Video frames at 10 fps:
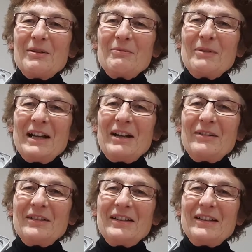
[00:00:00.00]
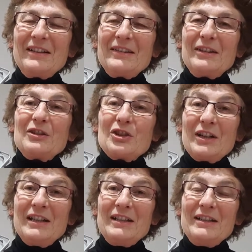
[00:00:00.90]
Well, the
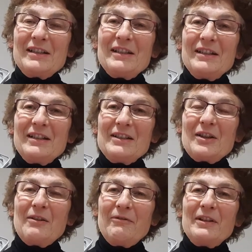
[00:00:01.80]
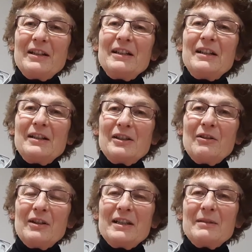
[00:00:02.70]
cheese is often an
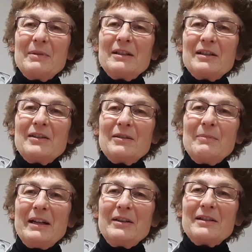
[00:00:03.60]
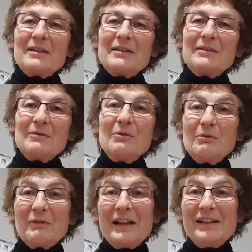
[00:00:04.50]
enticement to the mouse
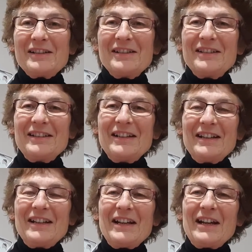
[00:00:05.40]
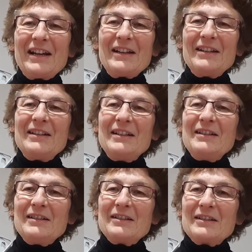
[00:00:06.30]
or rat
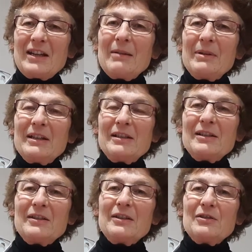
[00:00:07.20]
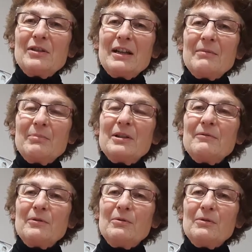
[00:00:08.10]
in coming into the trap. But
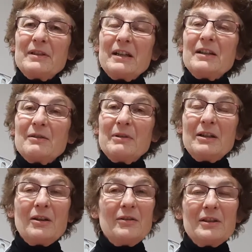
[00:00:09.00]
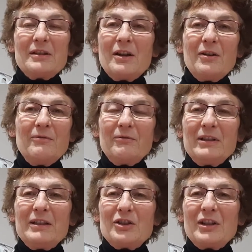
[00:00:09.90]
of course, as we know, there's no
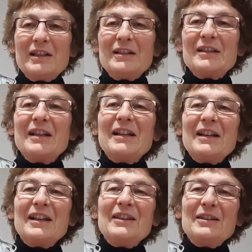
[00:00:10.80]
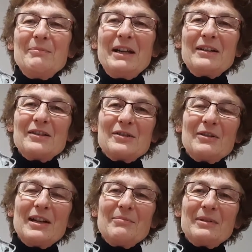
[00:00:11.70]
free cheese in the mouse
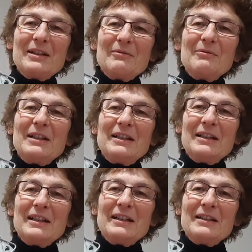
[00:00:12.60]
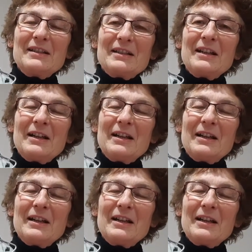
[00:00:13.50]
trap. It really is